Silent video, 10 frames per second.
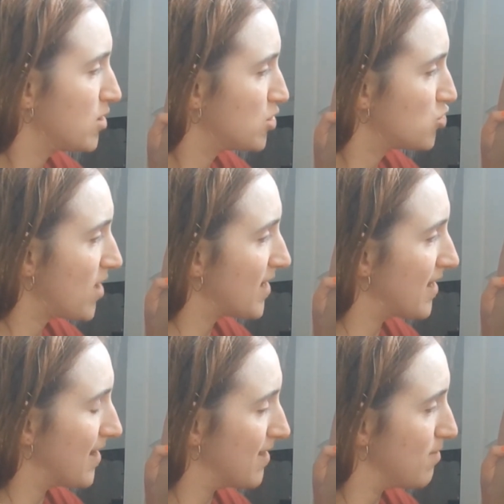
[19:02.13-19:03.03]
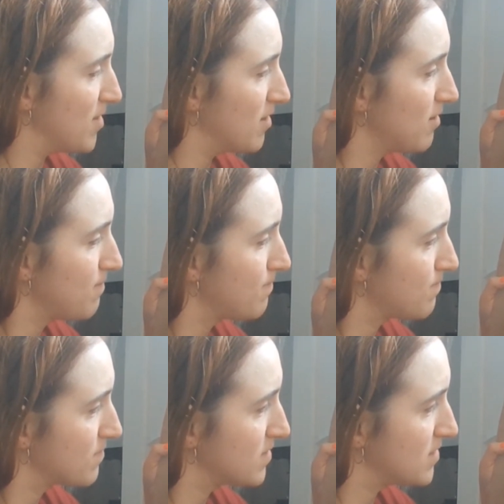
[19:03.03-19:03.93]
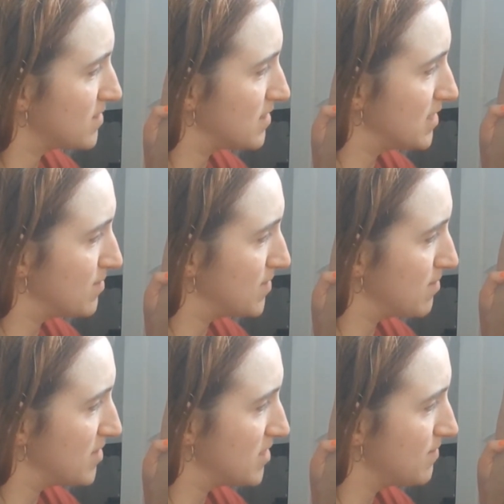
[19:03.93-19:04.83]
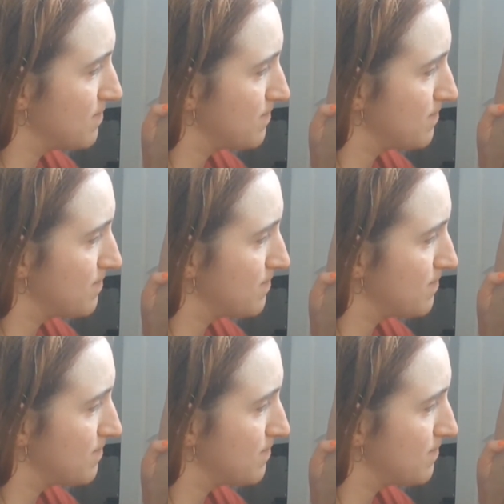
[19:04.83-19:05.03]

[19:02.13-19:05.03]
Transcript: Try and get it in the middle. It doesn't need to be in the middle.